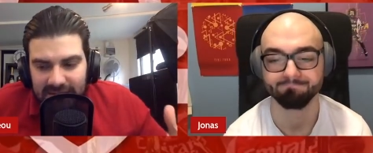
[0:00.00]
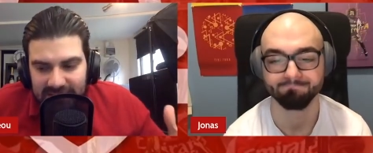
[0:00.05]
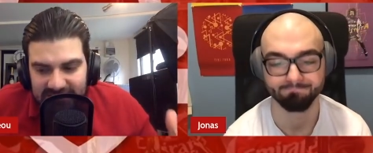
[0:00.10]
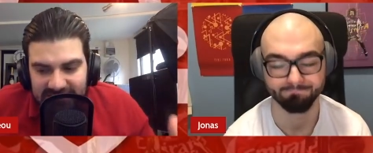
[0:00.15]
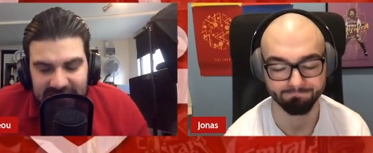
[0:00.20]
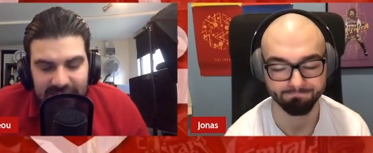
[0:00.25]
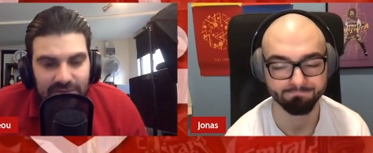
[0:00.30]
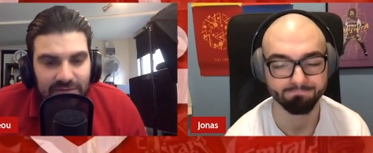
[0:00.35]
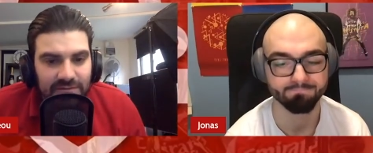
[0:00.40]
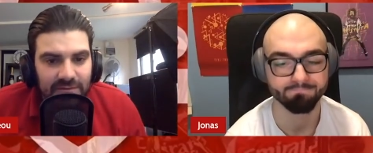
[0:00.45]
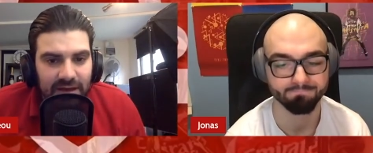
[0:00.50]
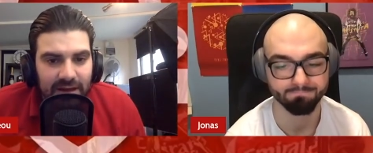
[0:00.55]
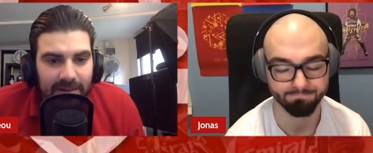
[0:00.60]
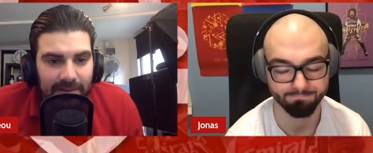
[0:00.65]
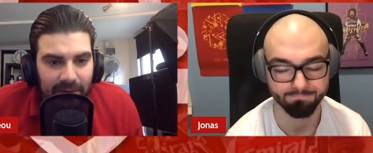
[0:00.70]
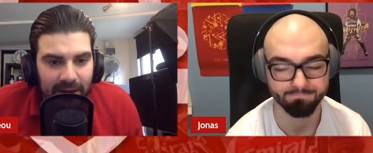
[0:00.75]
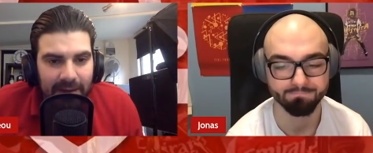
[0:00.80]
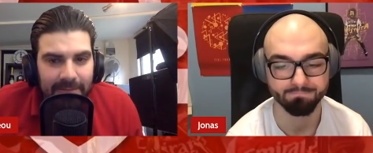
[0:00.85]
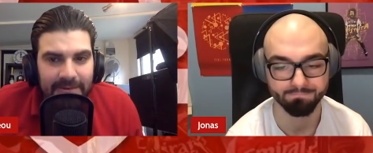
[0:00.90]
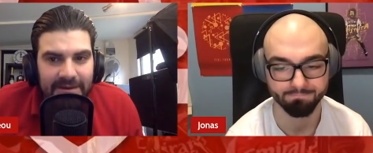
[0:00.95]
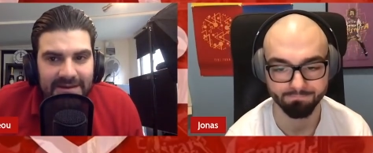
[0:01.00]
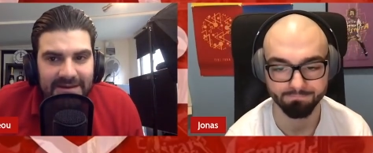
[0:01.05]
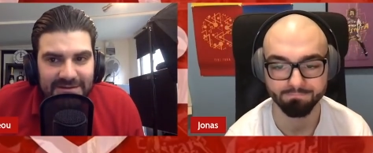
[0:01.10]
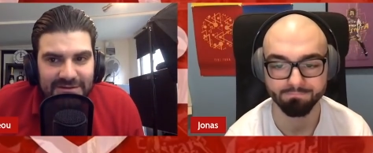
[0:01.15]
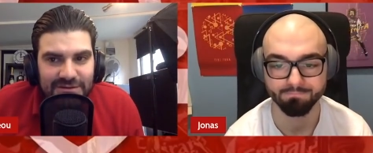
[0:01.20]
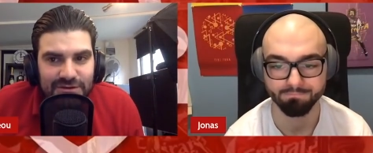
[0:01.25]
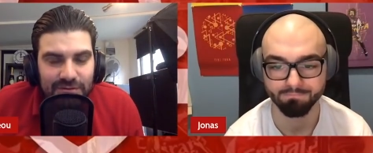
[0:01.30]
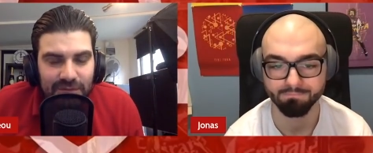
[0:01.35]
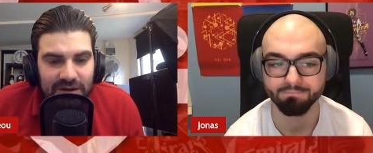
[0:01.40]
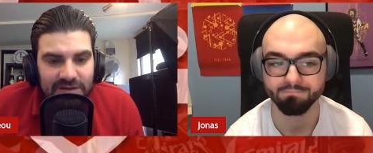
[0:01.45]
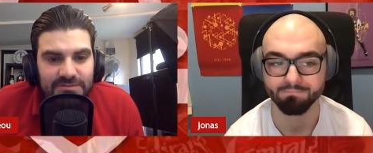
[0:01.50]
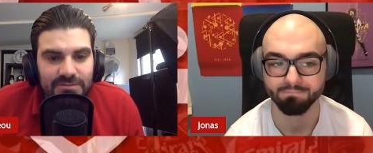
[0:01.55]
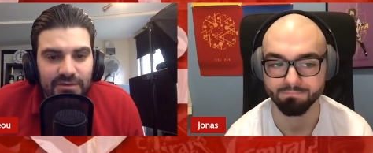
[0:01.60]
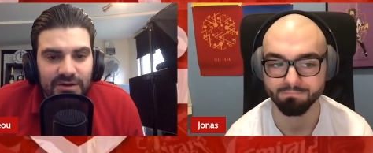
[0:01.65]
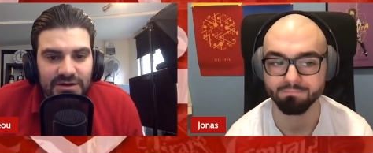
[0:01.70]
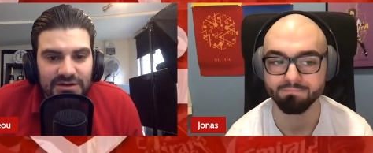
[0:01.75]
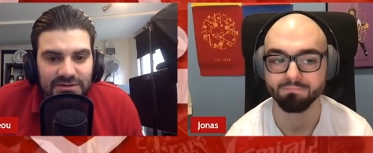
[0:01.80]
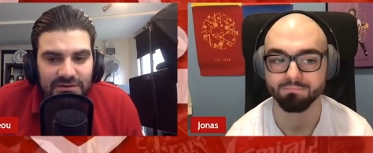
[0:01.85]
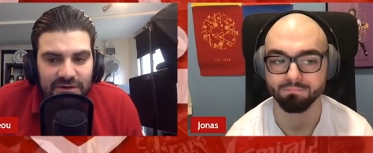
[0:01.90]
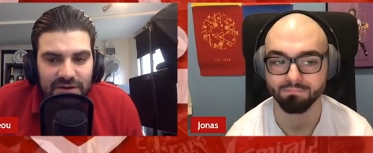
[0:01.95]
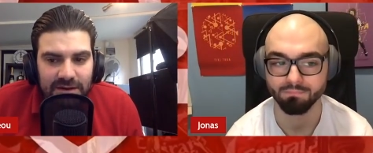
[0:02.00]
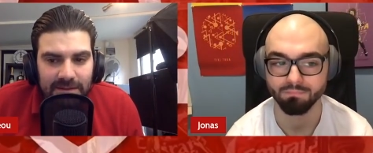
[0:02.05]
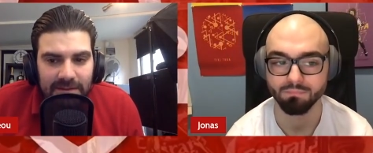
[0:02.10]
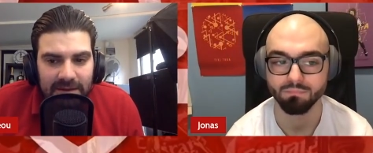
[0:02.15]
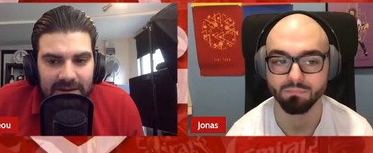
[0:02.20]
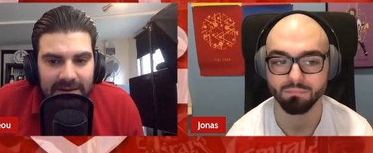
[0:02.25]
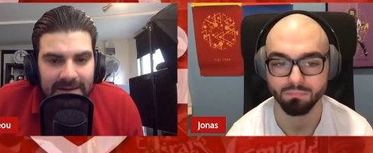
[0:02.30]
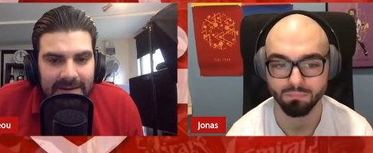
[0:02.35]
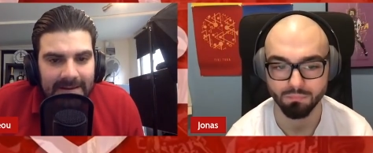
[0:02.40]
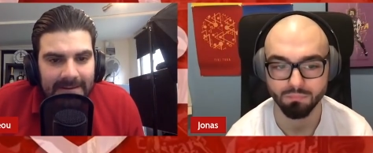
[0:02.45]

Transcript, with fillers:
Speaker 1: There's still, in my opinion, too much pressure on him.